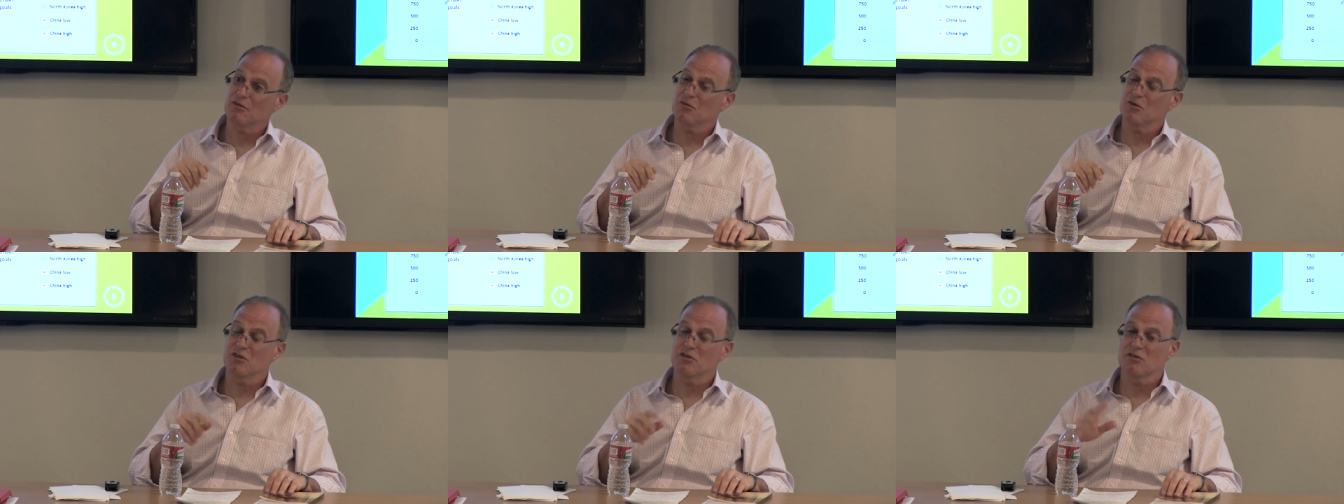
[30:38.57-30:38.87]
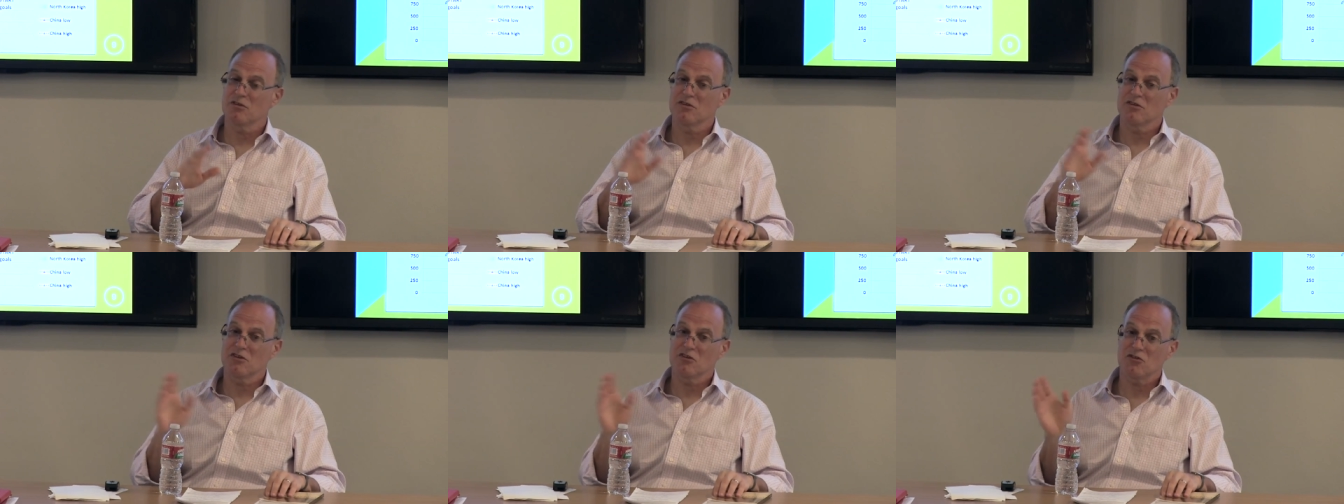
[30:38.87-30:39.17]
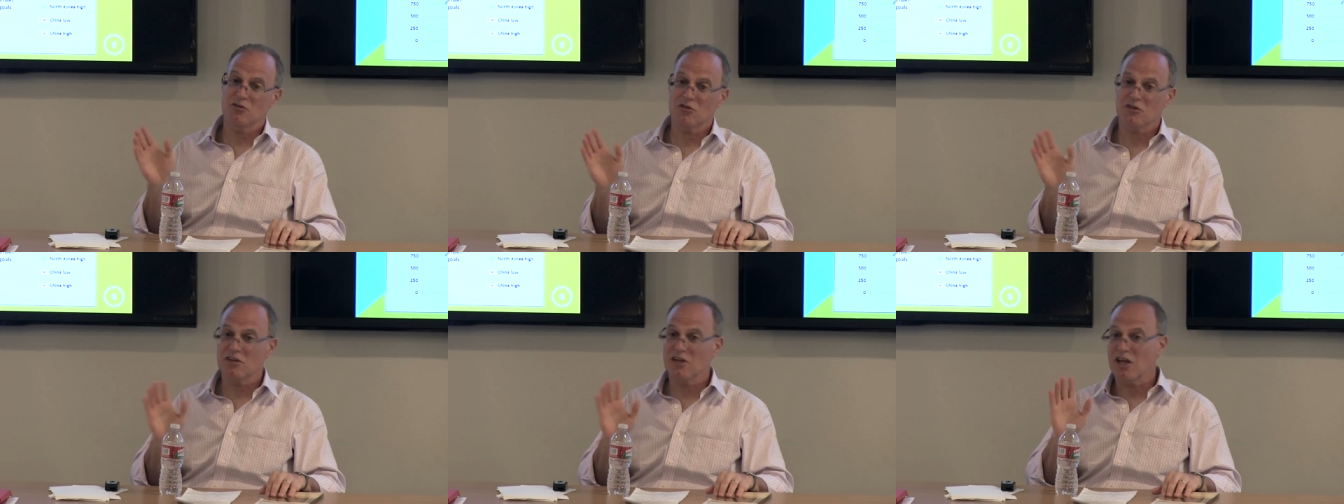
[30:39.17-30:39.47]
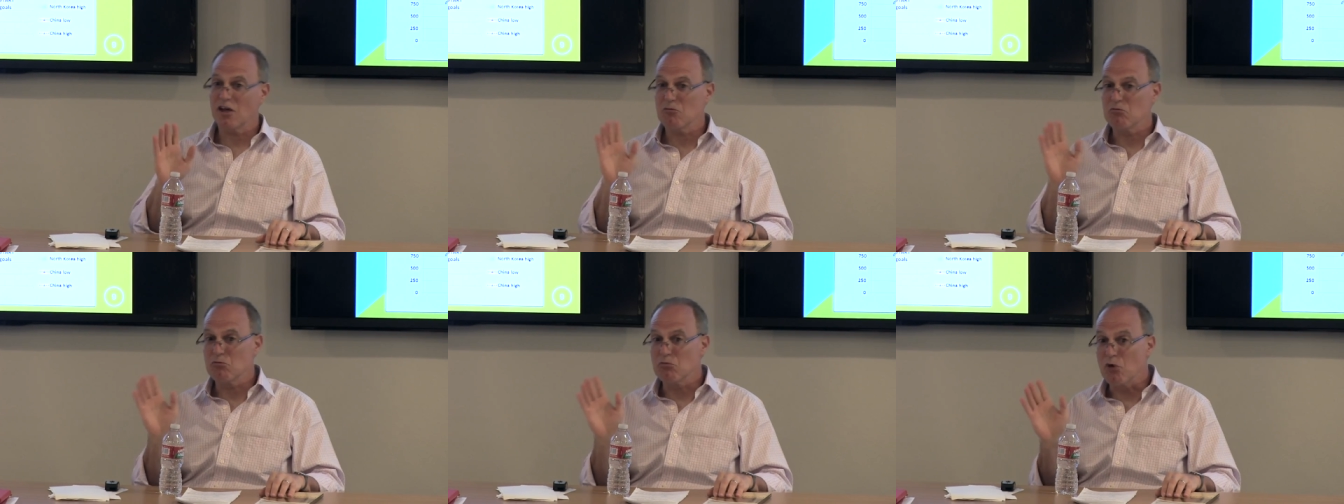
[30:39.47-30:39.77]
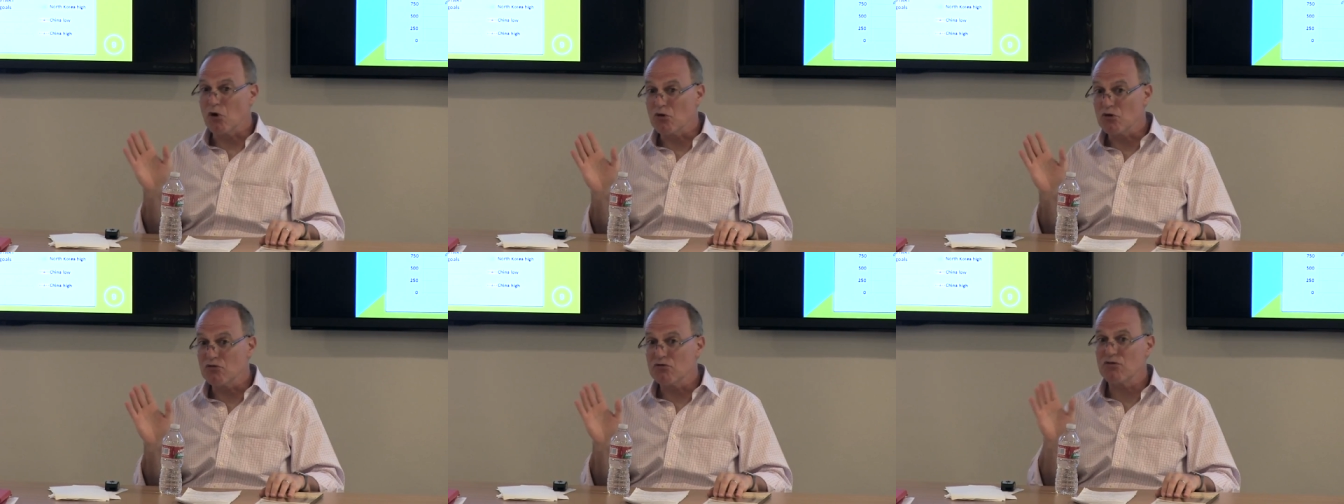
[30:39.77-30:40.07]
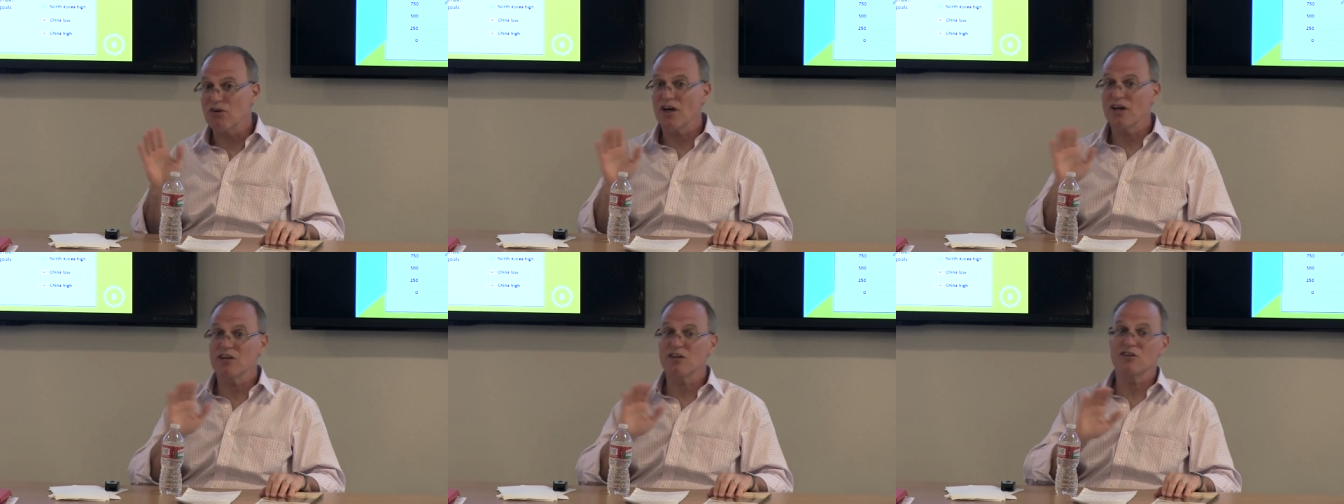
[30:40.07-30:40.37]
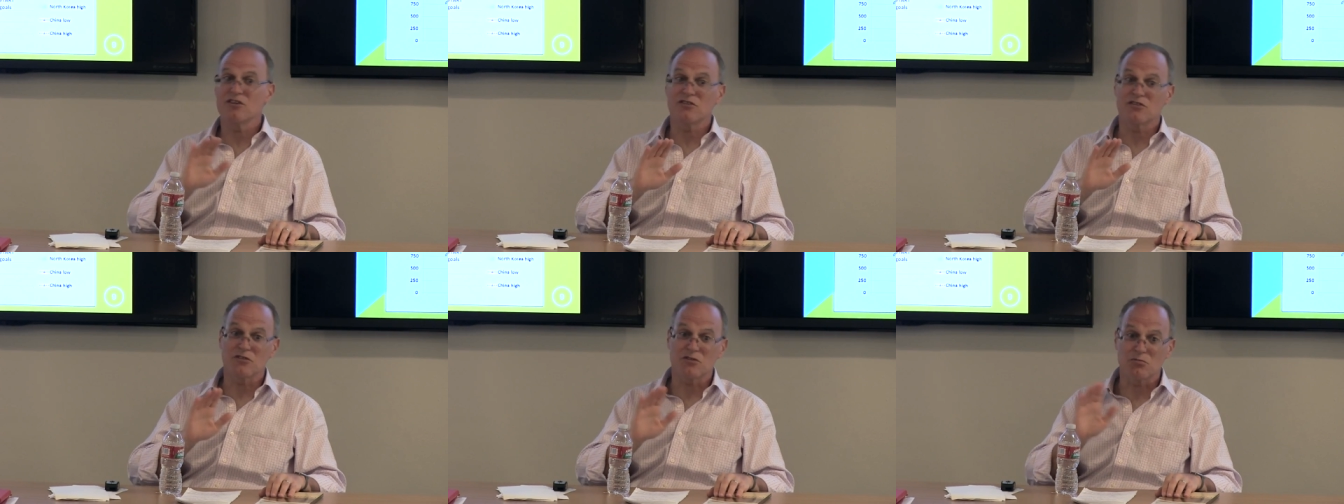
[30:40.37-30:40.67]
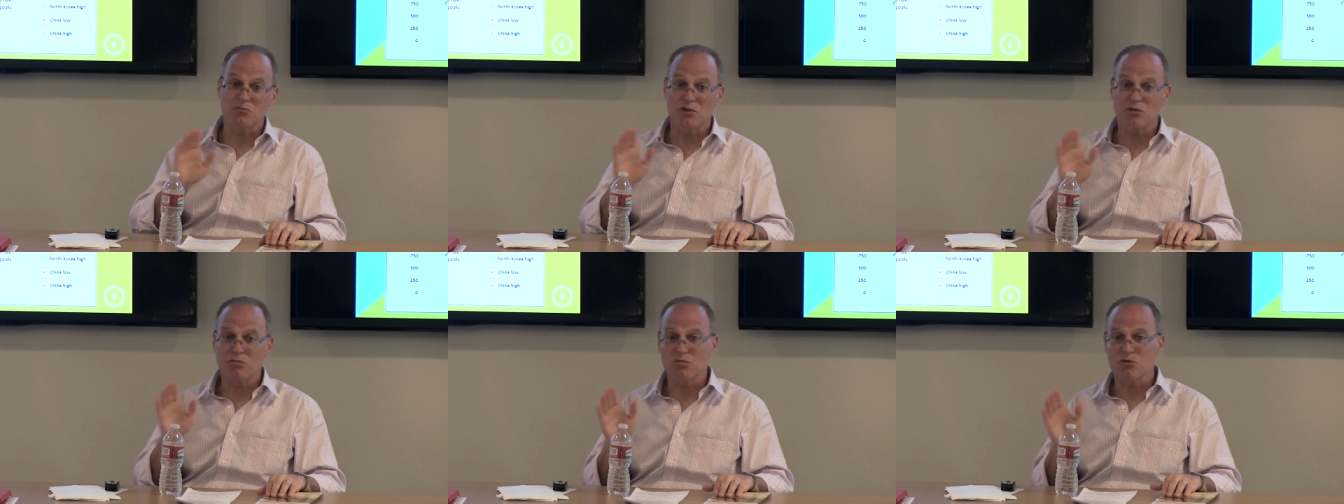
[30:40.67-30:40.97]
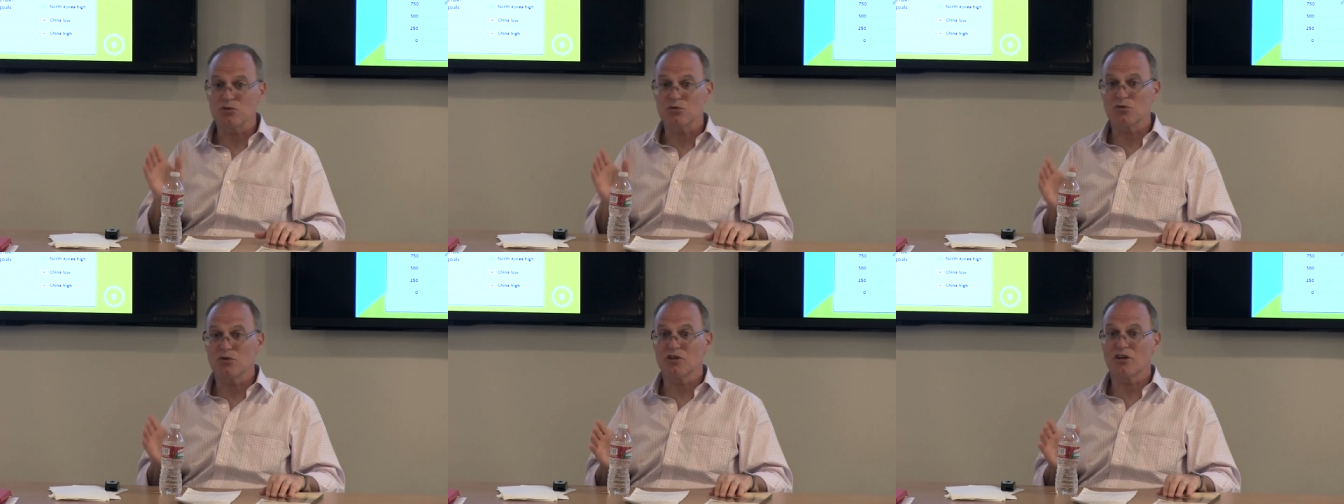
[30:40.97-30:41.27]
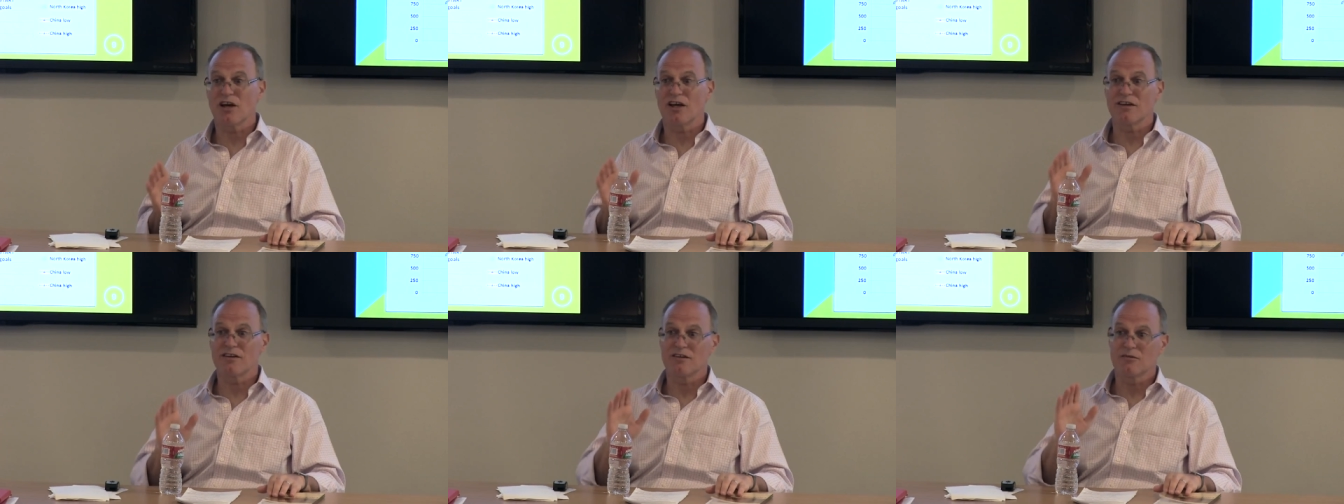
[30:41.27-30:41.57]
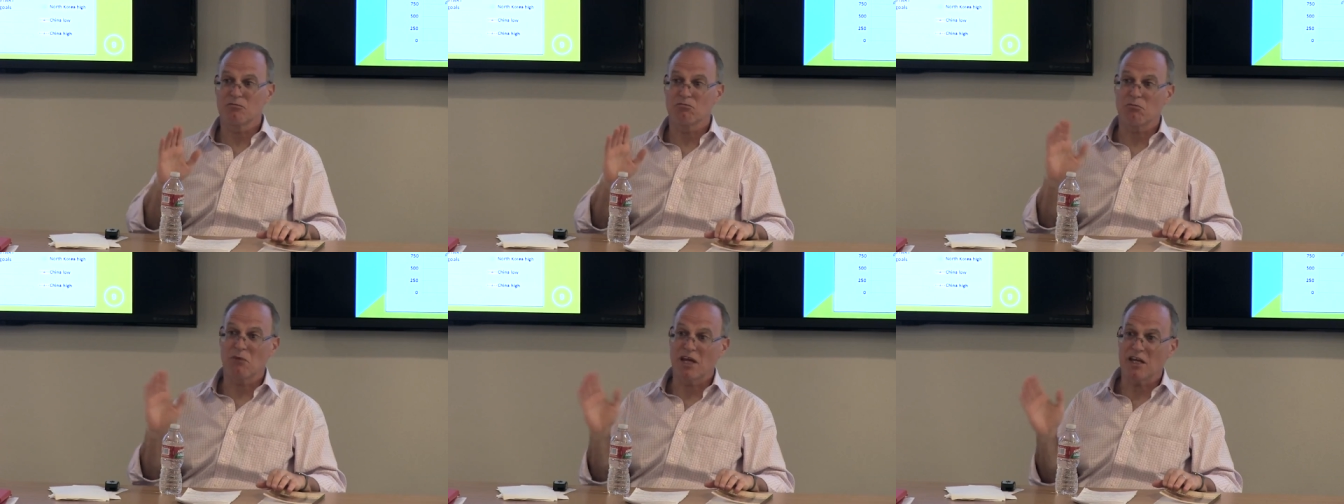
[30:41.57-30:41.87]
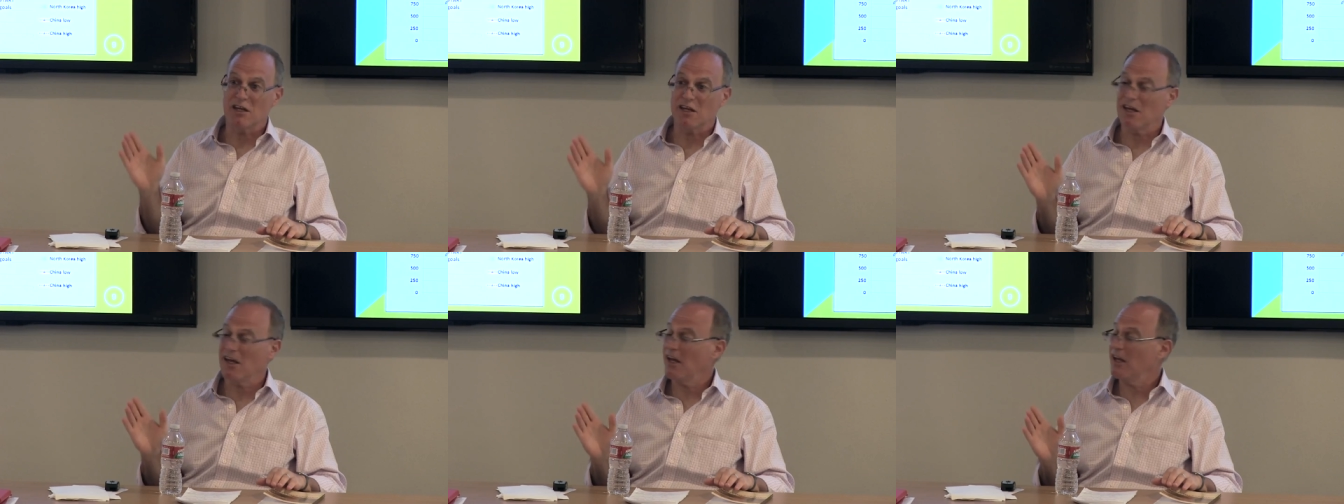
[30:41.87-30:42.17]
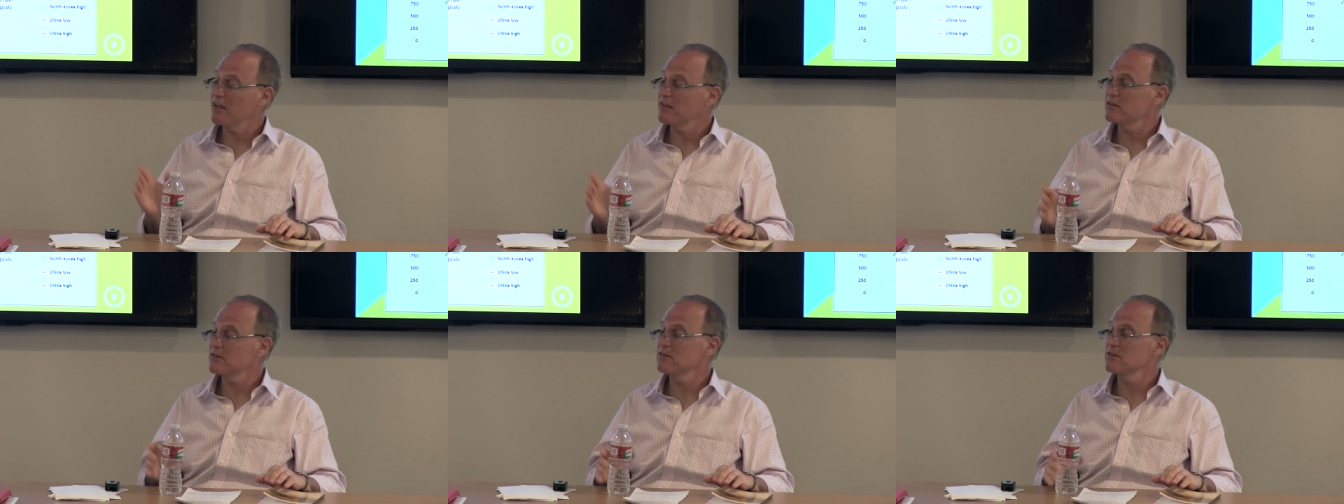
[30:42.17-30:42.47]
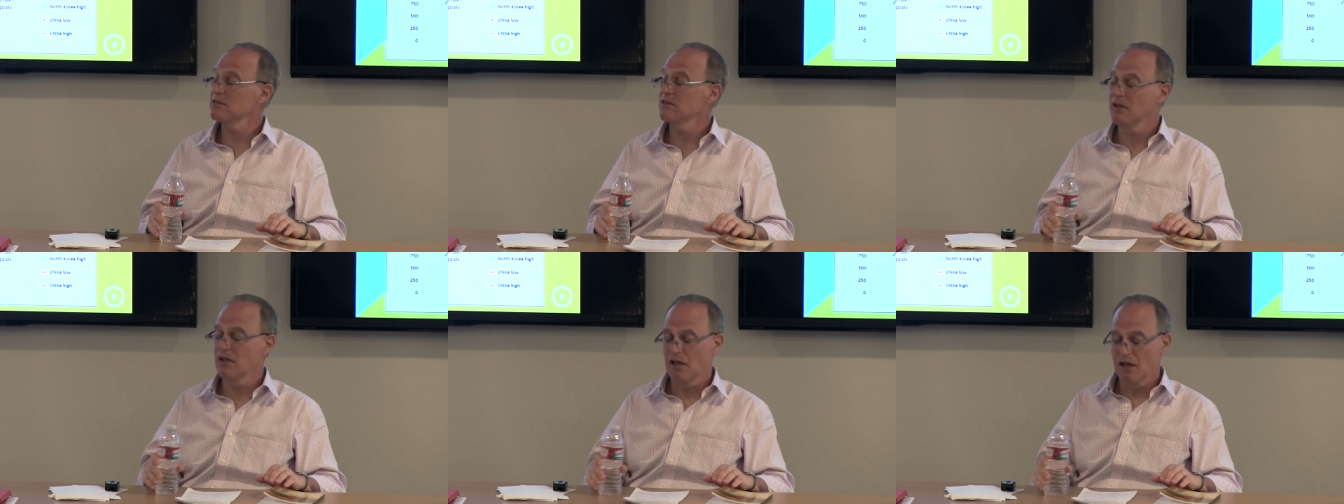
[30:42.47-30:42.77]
Uh, certainly have bona fides as people who are not maniacs.